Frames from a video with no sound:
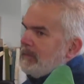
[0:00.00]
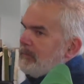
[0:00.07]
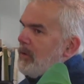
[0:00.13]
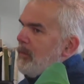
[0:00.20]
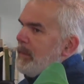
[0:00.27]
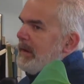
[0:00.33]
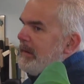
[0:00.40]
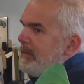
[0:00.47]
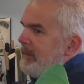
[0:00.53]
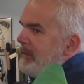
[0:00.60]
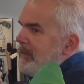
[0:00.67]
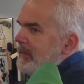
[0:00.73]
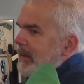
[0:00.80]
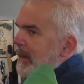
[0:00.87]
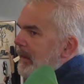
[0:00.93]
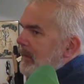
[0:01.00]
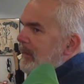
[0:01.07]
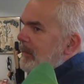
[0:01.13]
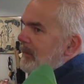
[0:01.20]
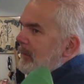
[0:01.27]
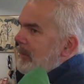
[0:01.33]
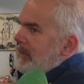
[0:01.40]
throw me a
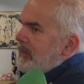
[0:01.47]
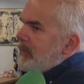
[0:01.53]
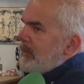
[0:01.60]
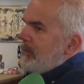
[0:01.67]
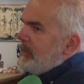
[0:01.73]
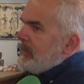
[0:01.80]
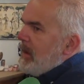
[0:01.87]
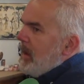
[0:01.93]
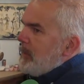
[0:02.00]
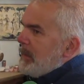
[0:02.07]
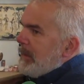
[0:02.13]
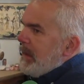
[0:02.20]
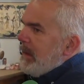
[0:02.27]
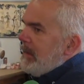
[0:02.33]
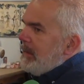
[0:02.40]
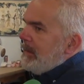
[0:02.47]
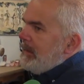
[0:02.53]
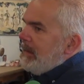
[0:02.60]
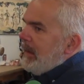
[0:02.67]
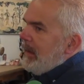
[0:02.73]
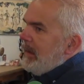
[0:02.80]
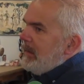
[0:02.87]
detail that was
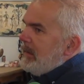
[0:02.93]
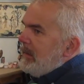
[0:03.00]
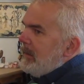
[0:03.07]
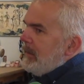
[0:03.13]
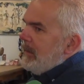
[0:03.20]
complicated, and